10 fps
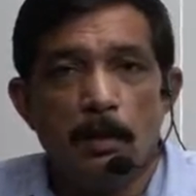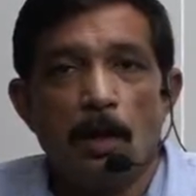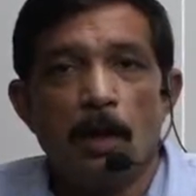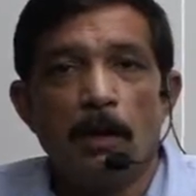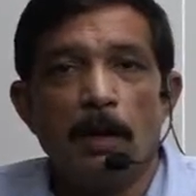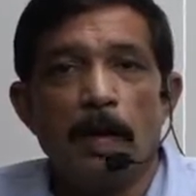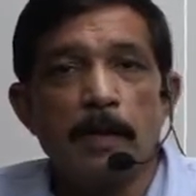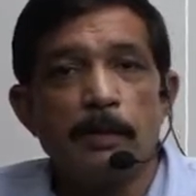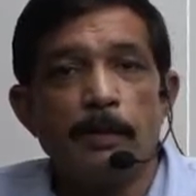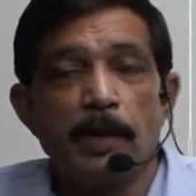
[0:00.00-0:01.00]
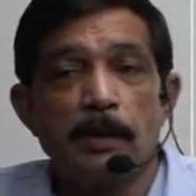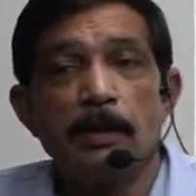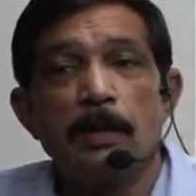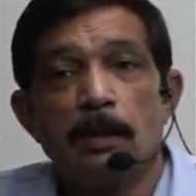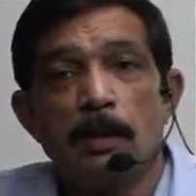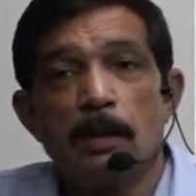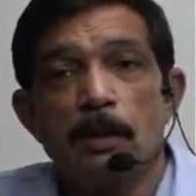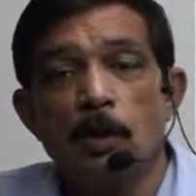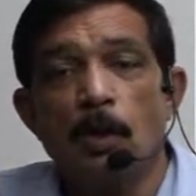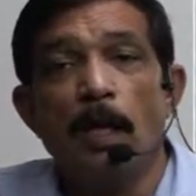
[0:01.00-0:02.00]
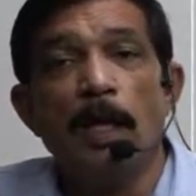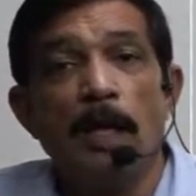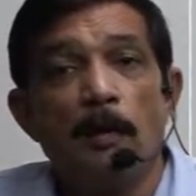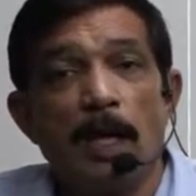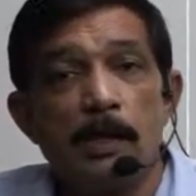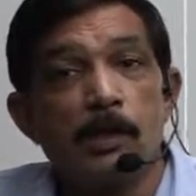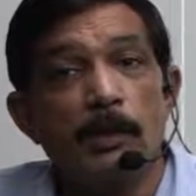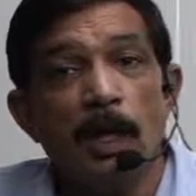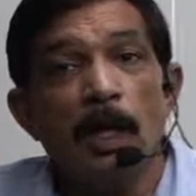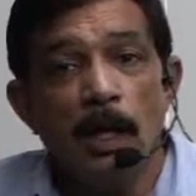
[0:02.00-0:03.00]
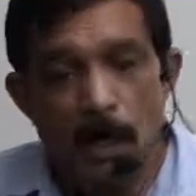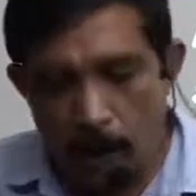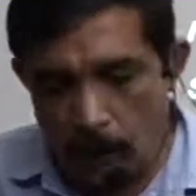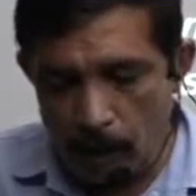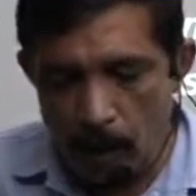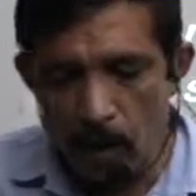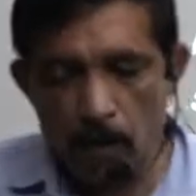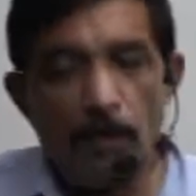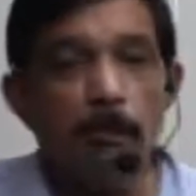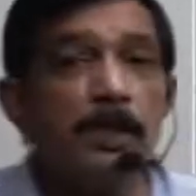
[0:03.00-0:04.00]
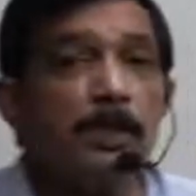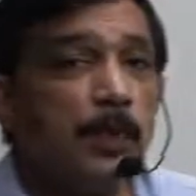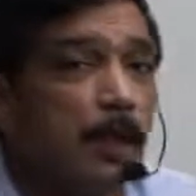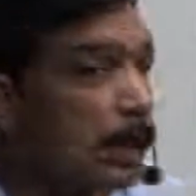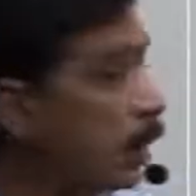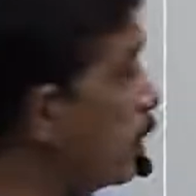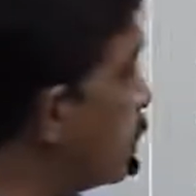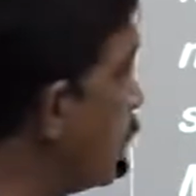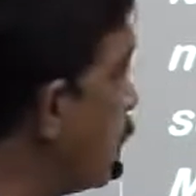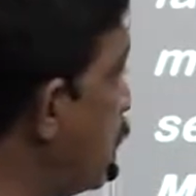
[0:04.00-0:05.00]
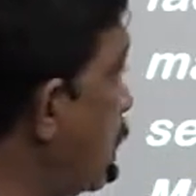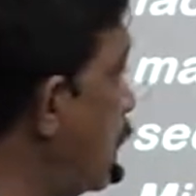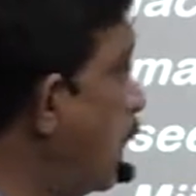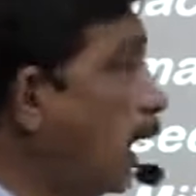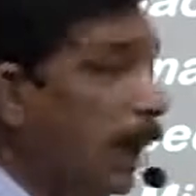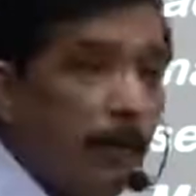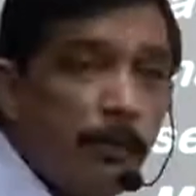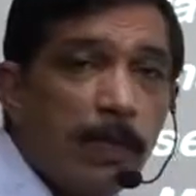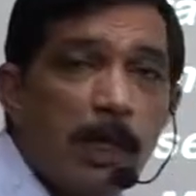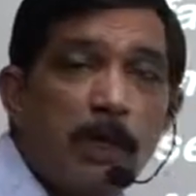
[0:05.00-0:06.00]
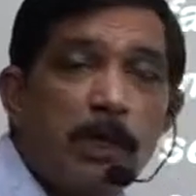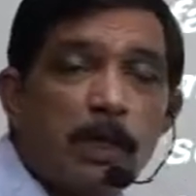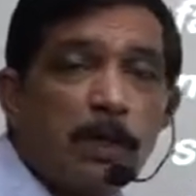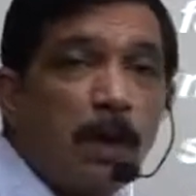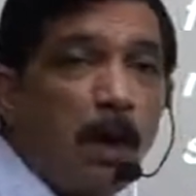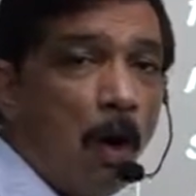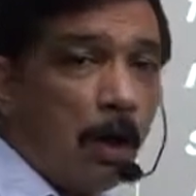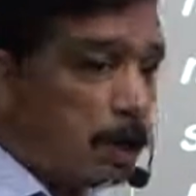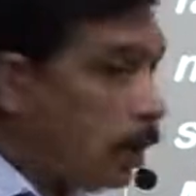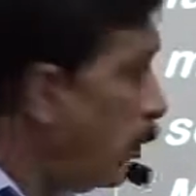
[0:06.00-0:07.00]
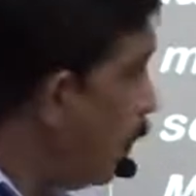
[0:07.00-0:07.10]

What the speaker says: author as a pet, so a name has to be given. So Mijbil is the name given to the otter.